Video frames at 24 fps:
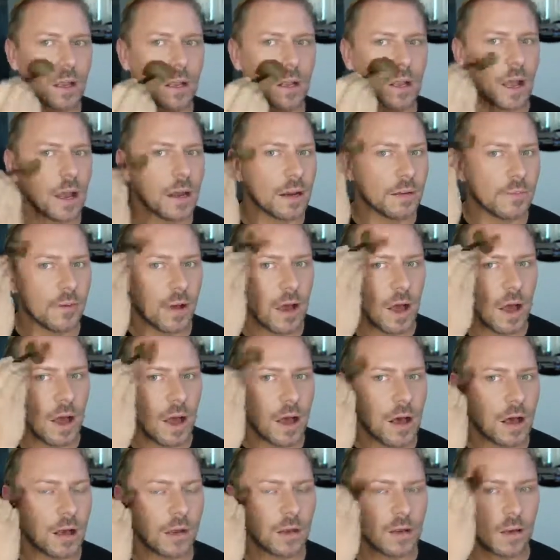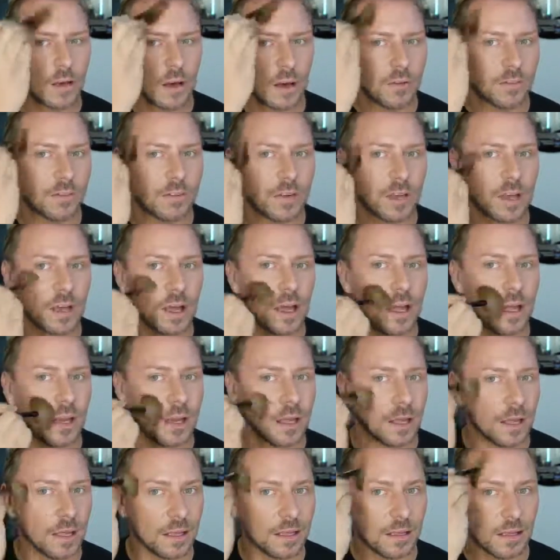kind of arc of
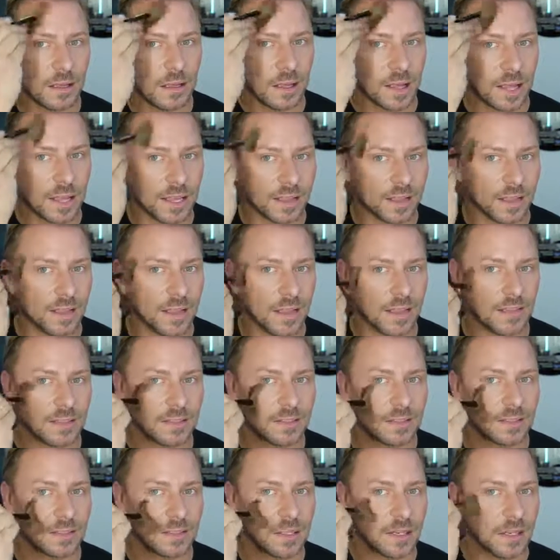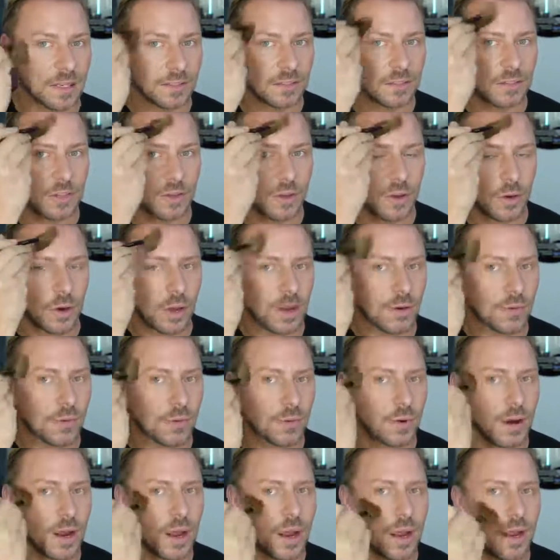colour like this. So you're going
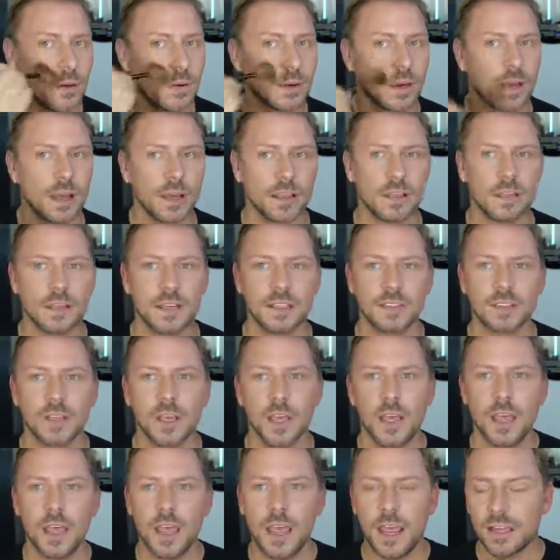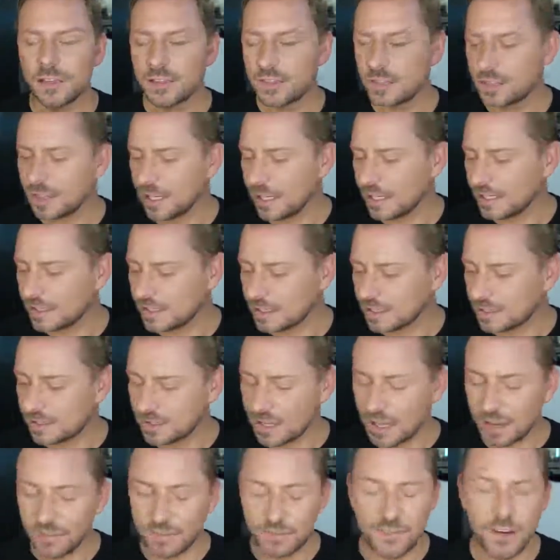round like this.
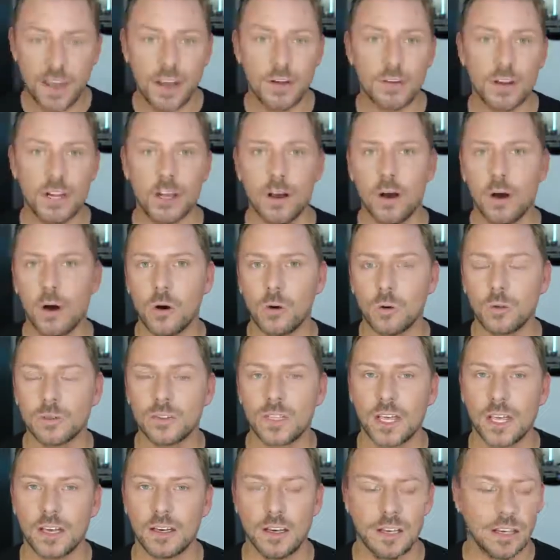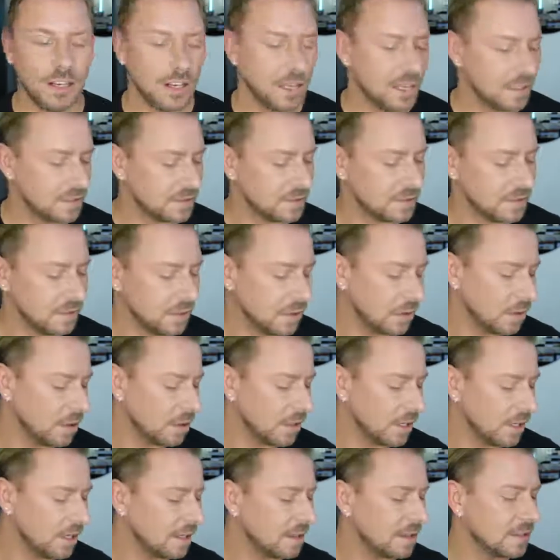It's a very old technique. You're
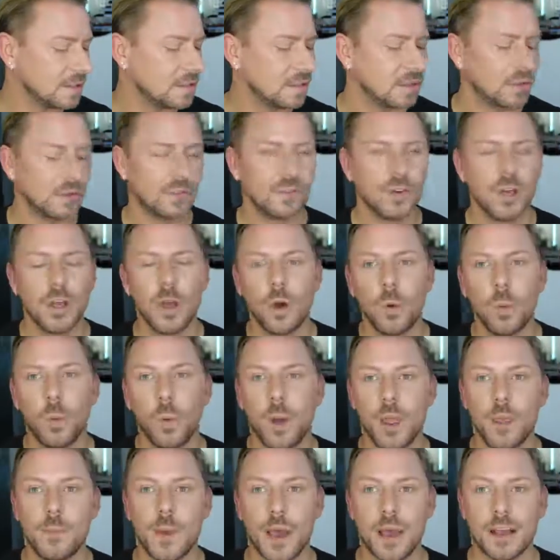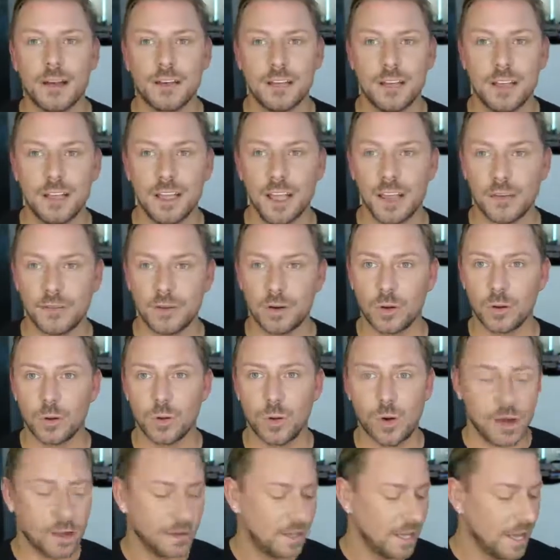looking at the sort of way bandy Kevin
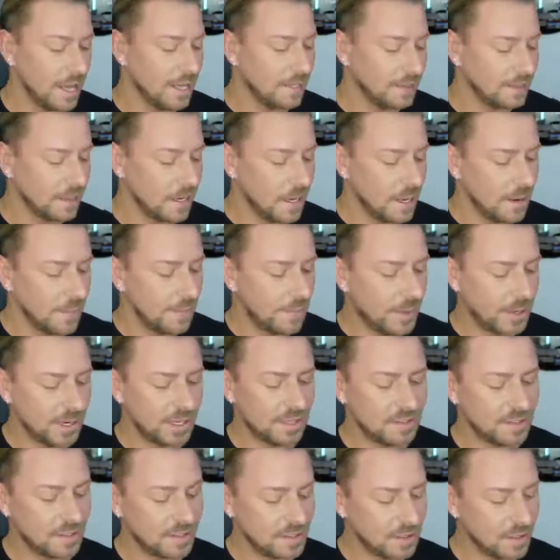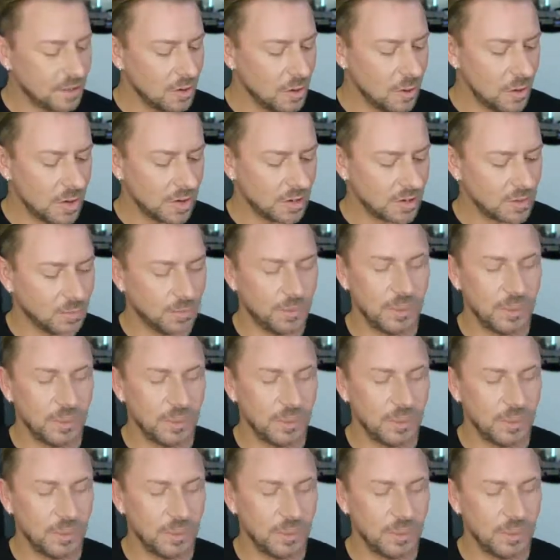O'Quarr days, but it still works